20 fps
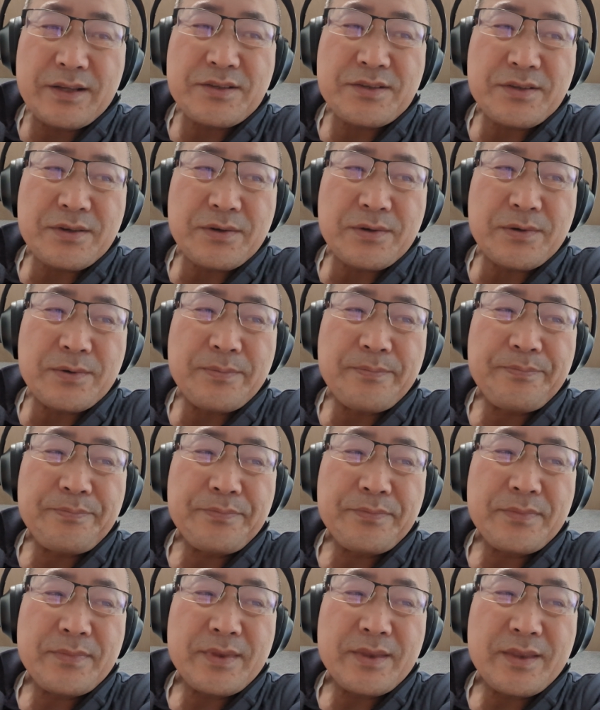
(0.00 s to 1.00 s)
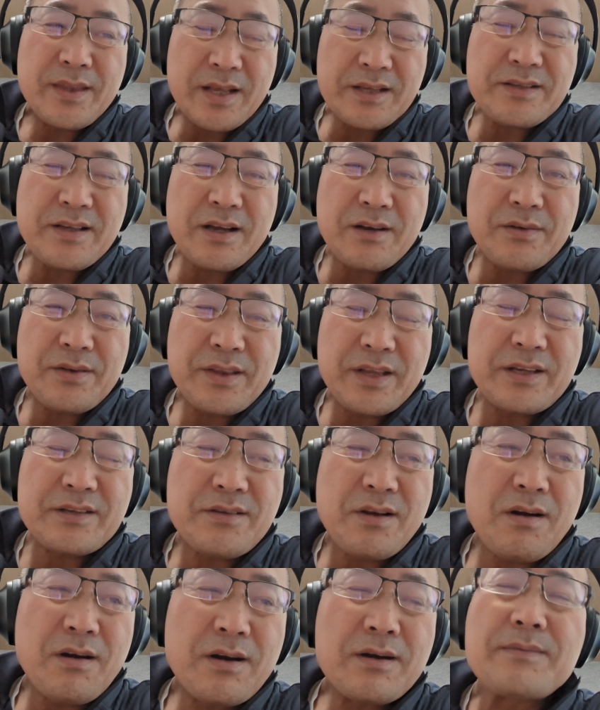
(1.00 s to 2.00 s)
and so that's how
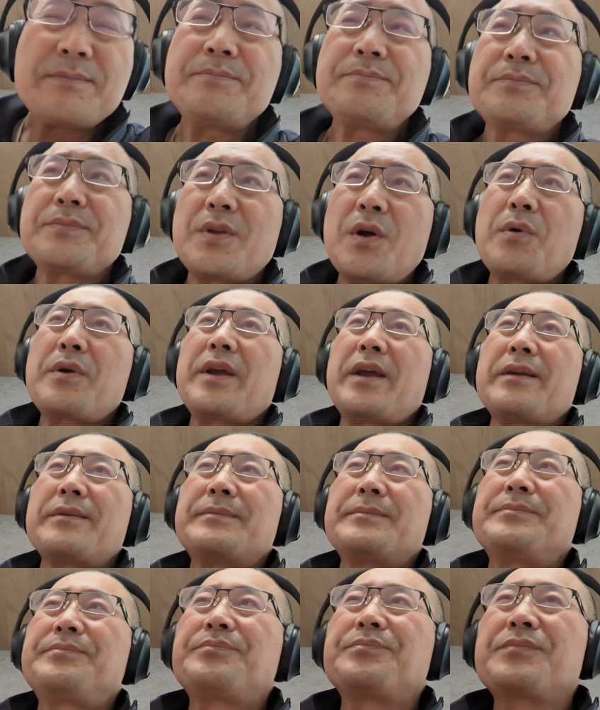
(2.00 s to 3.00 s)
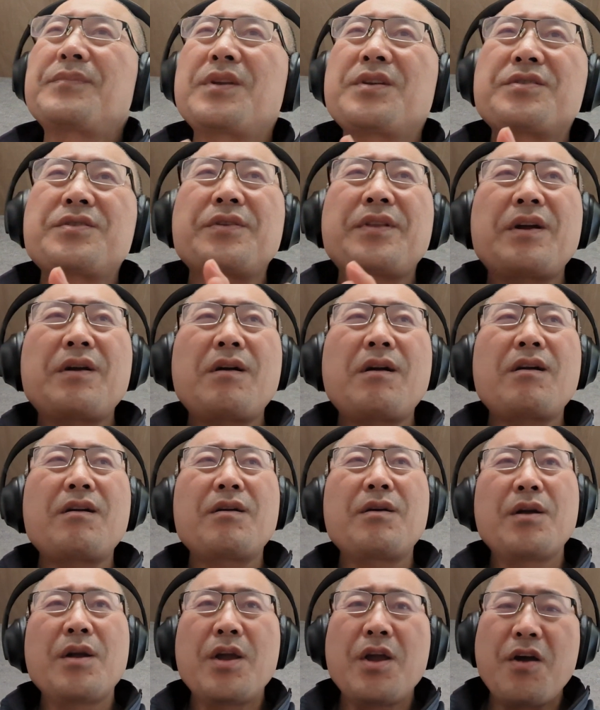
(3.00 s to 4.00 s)
things are. Okay, so there
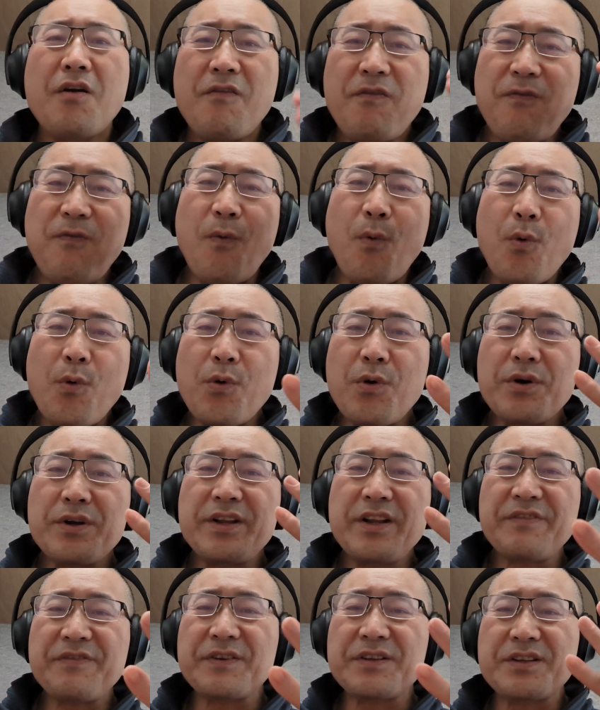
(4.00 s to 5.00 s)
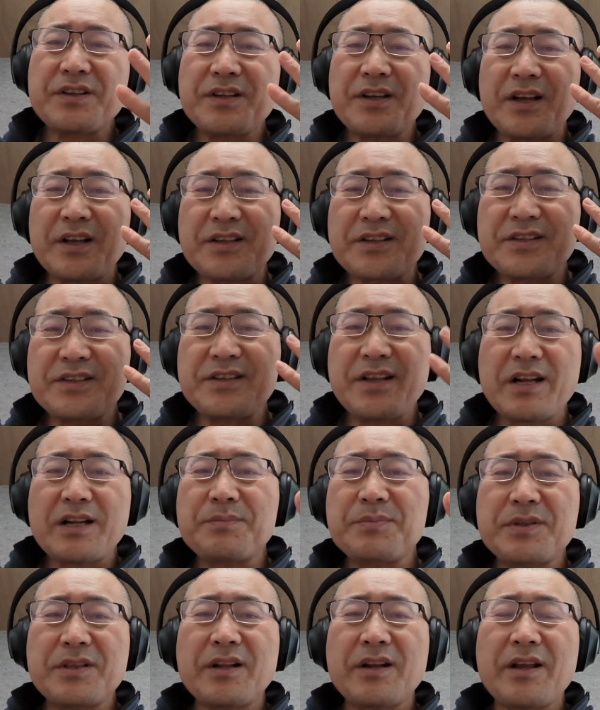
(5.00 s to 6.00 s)
are 4 different
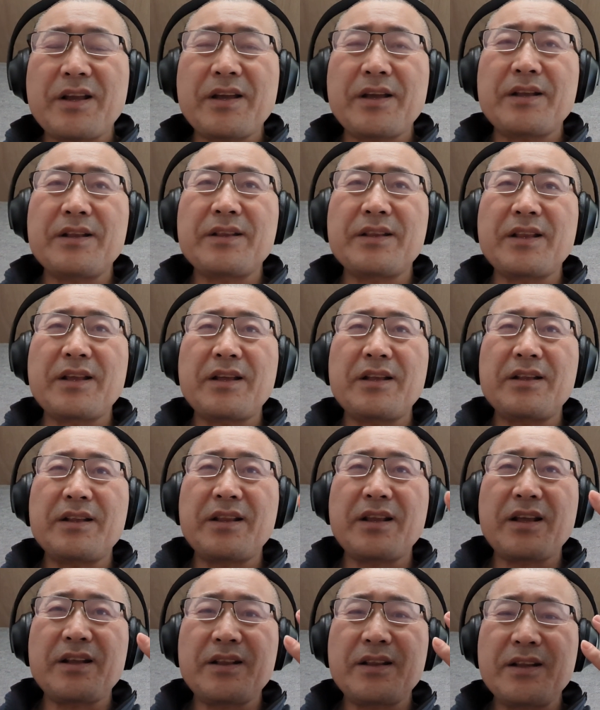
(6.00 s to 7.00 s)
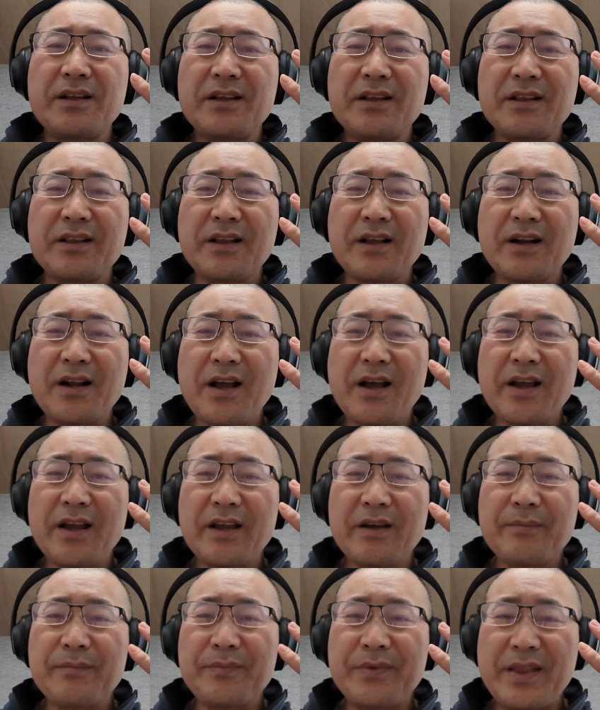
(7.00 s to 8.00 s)
setups that I
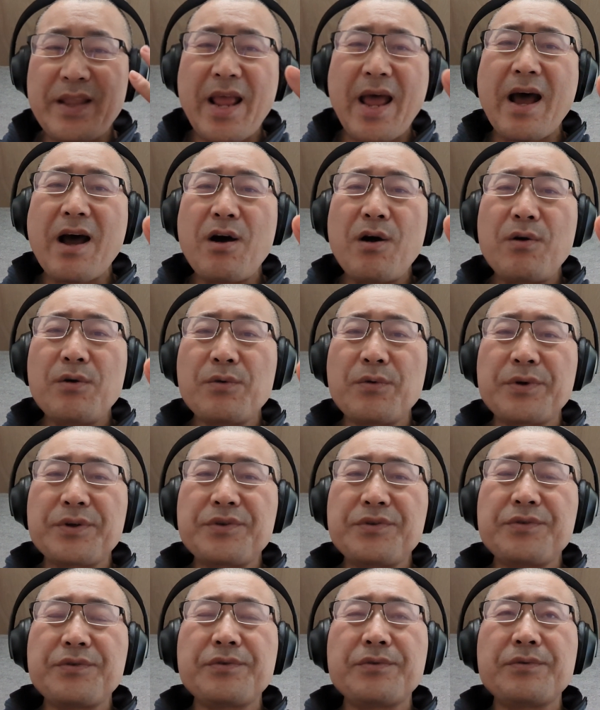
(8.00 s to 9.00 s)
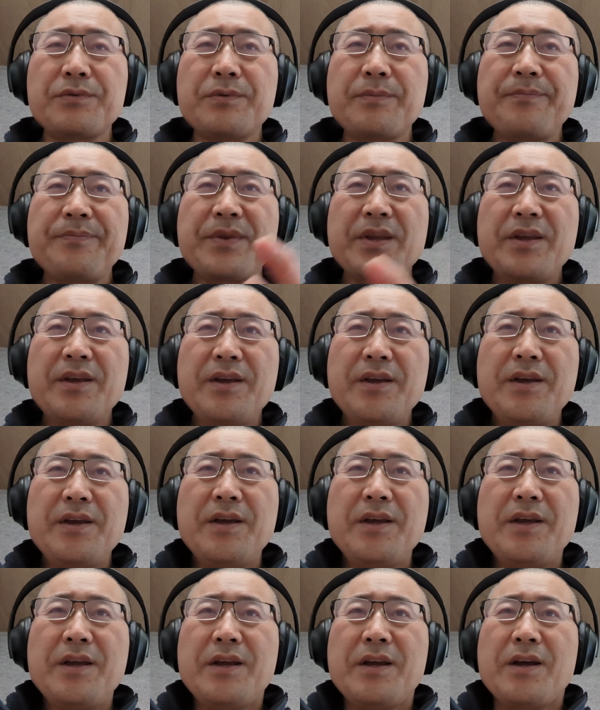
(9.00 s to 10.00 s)
am now going to.
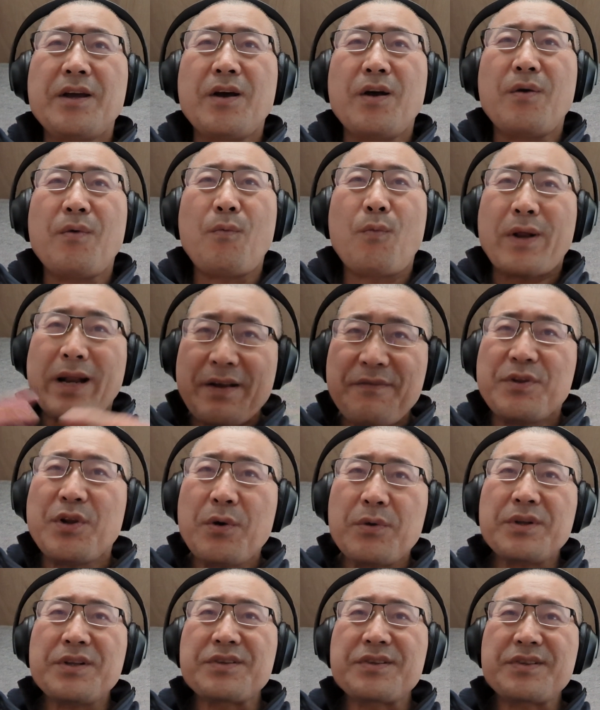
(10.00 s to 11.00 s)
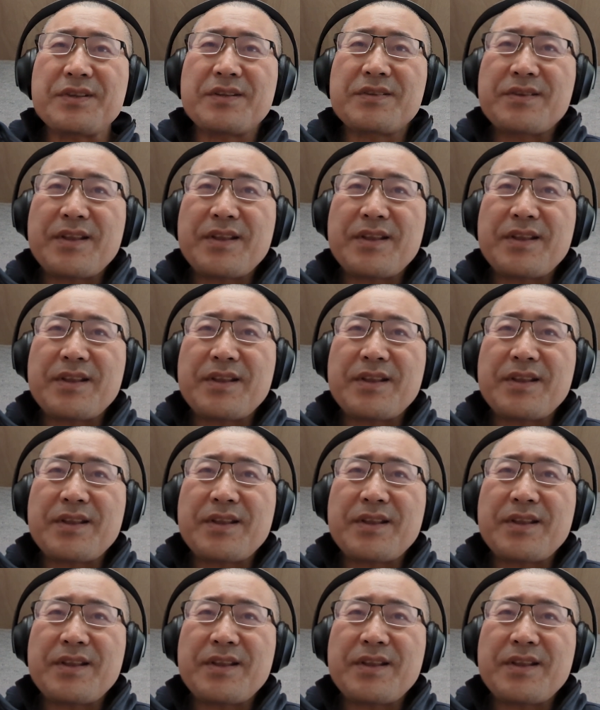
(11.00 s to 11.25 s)
What I've noticed